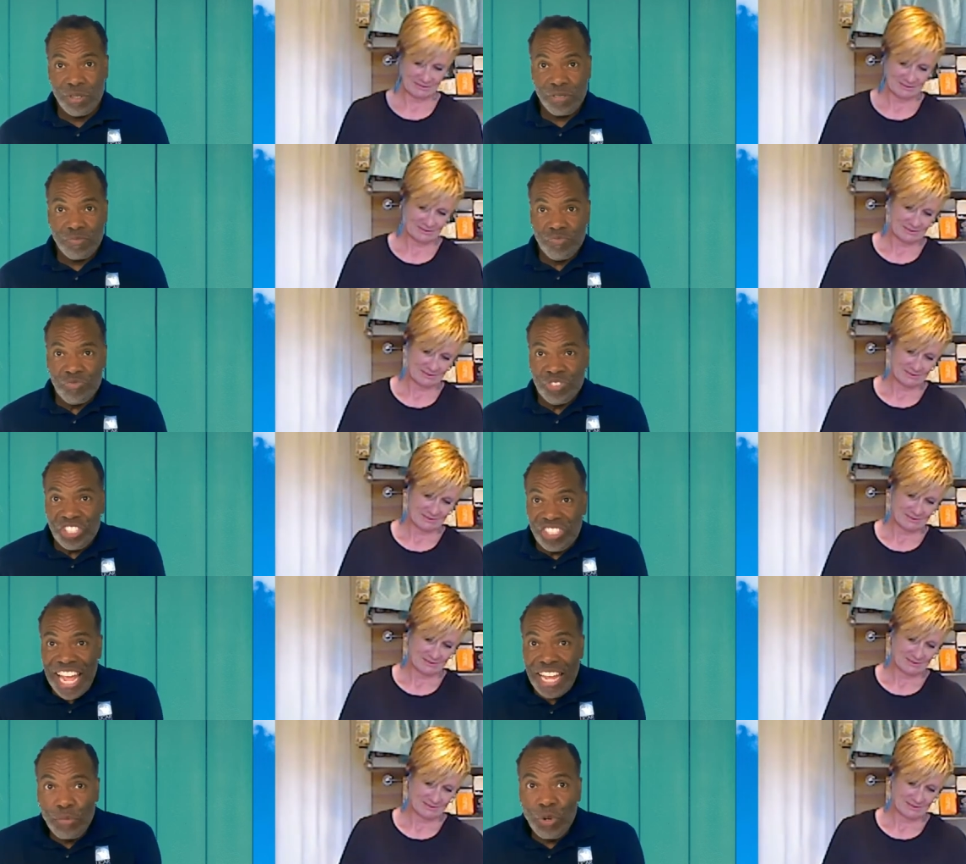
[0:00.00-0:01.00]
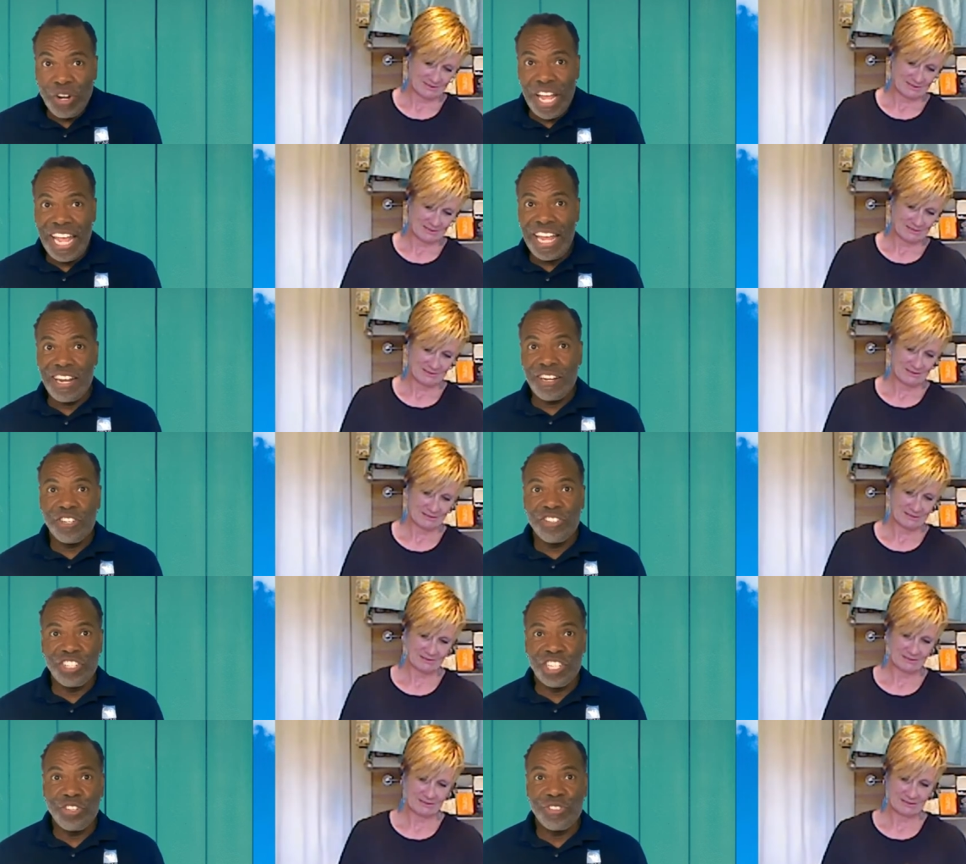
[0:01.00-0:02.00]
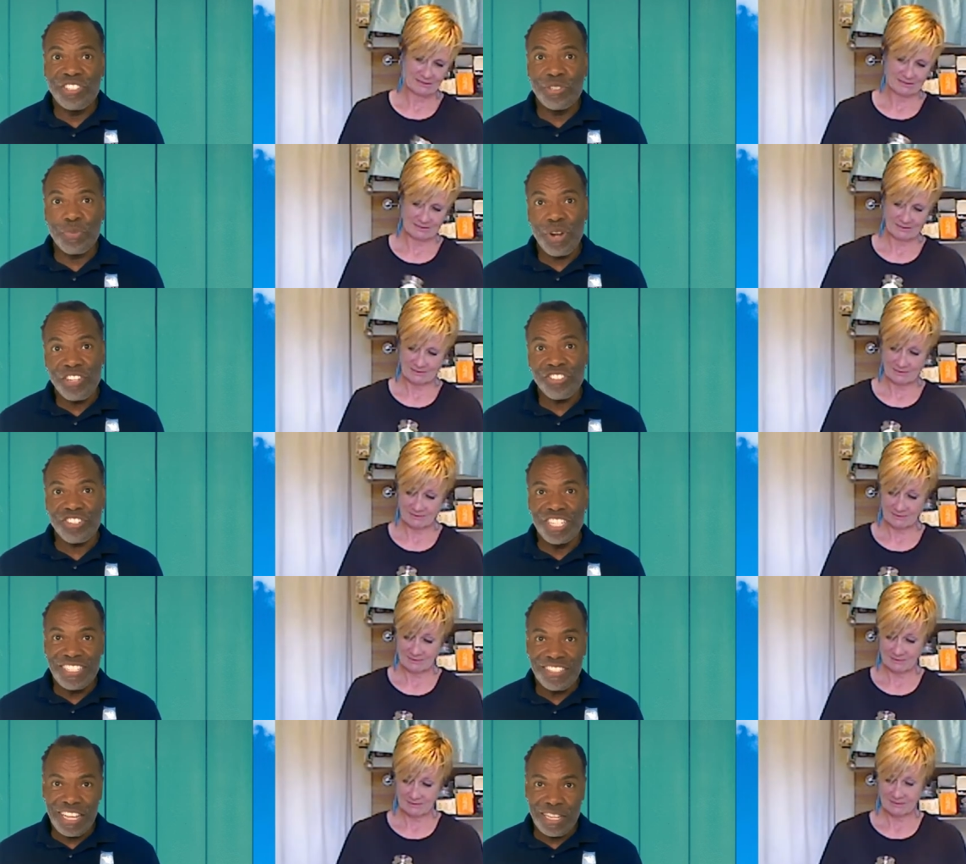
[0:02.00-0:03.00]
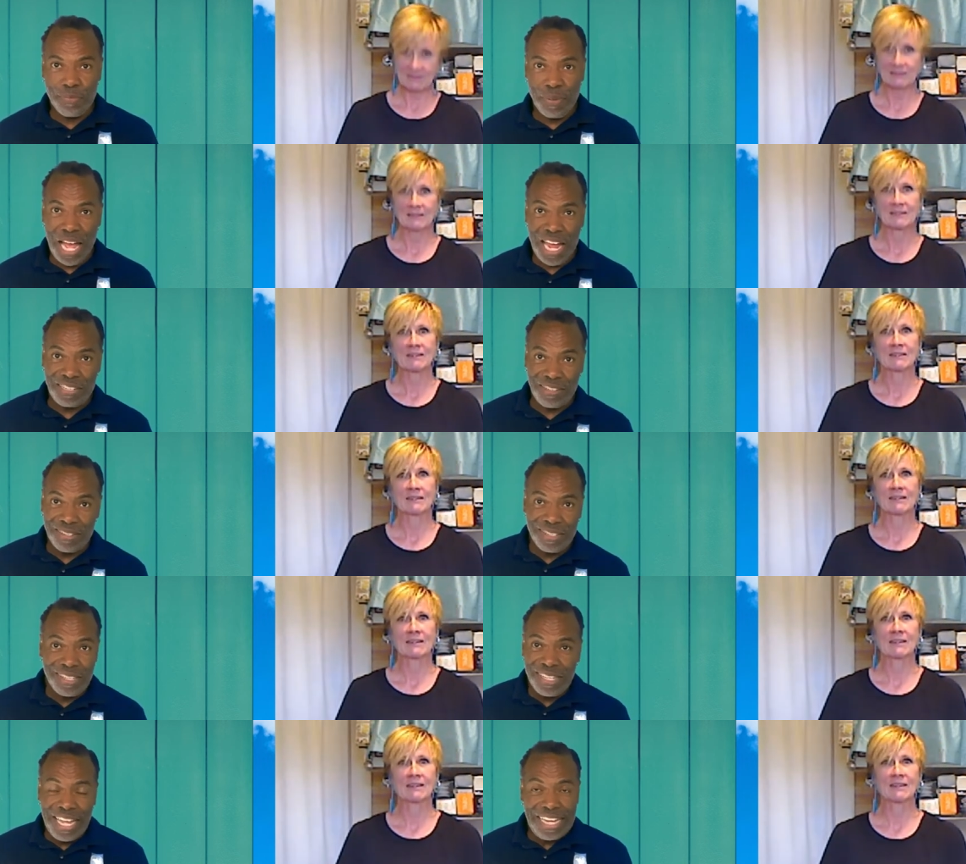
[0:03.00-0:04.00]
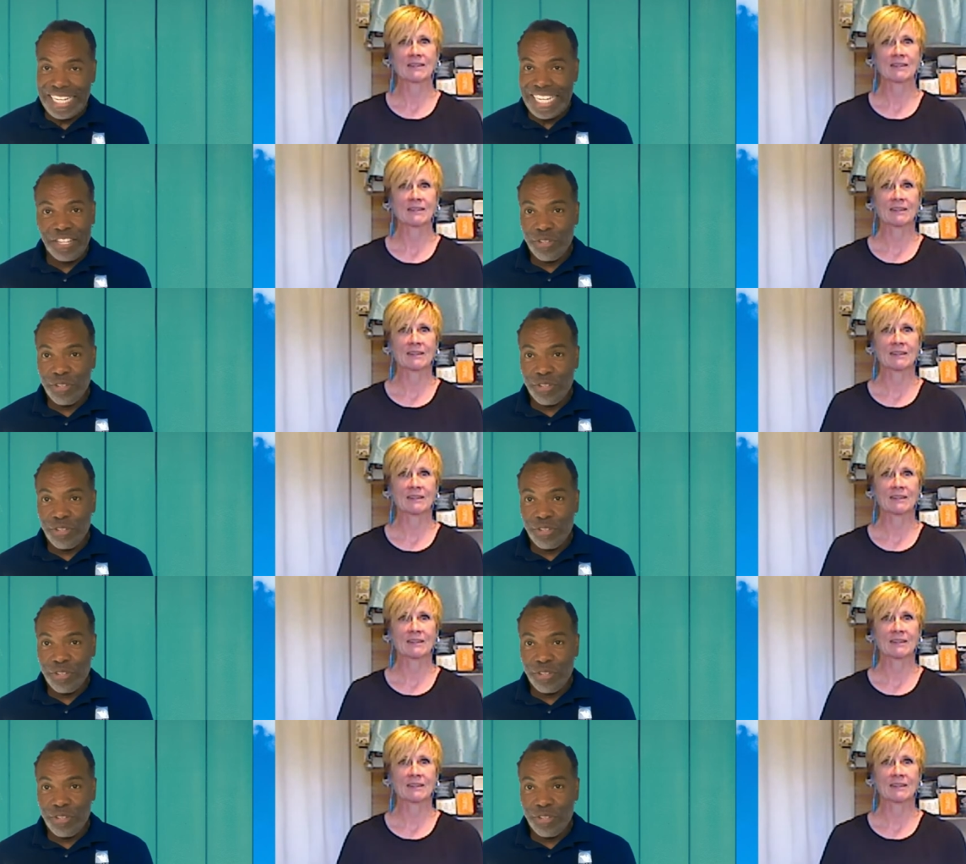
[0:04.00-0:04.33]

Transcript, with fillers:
Speaker 1: or just add more air to increase the pressure inside the bottle and